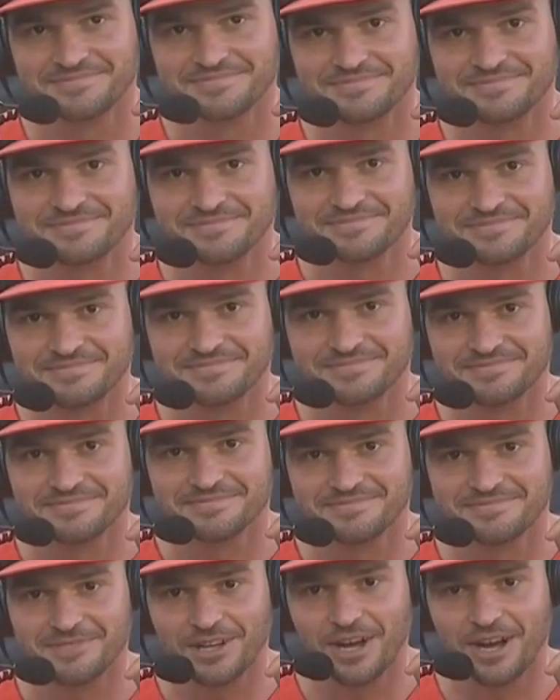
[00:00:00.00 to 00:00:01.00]

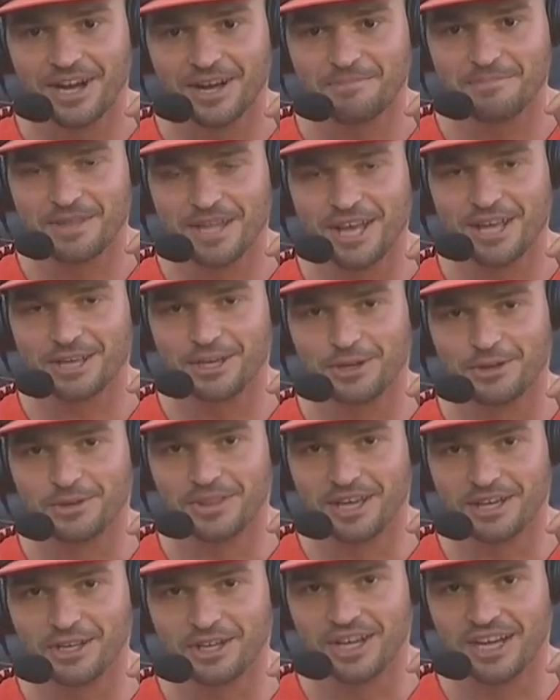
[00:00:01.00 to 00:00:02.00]
All right. Thank you,
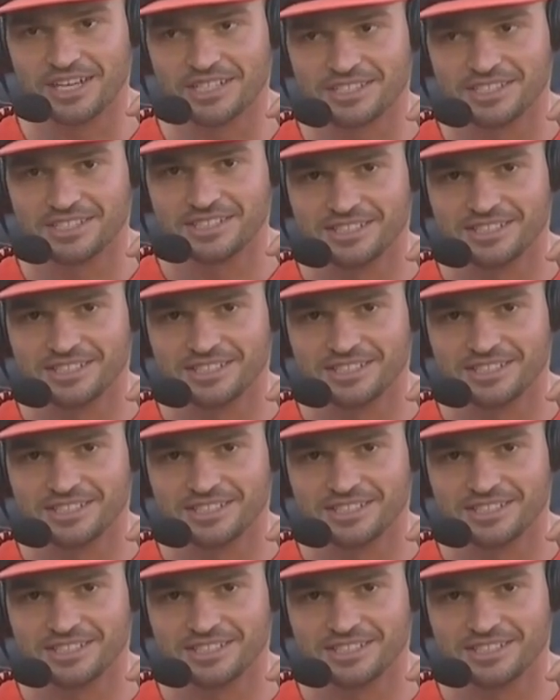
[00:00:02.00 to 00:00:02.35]
guys.